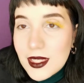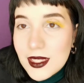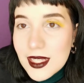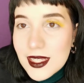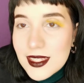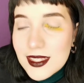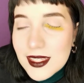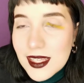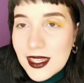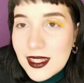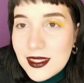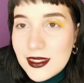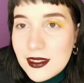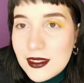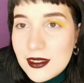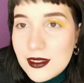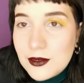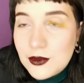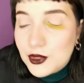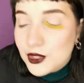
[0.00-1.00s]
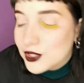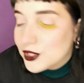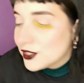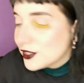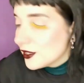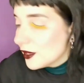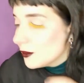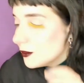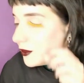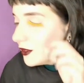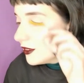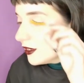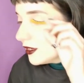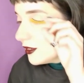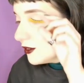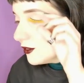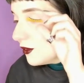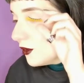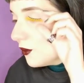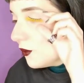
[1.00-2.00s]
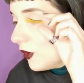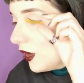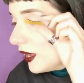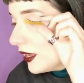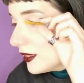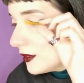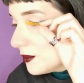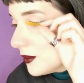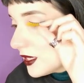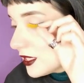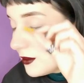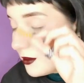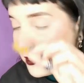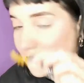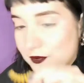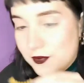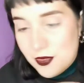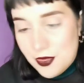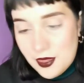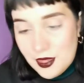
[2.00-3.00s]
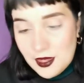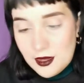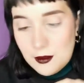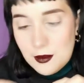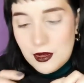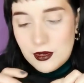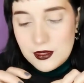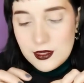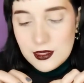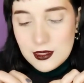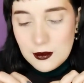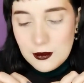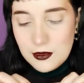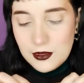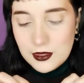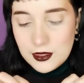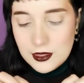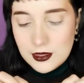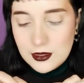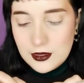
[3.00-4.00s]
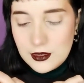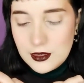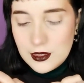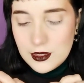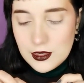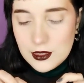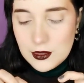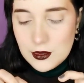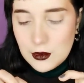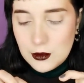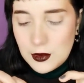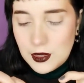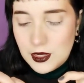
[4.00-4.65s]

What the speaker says: That's nice. For summer, I don't know why it makes me think about summer so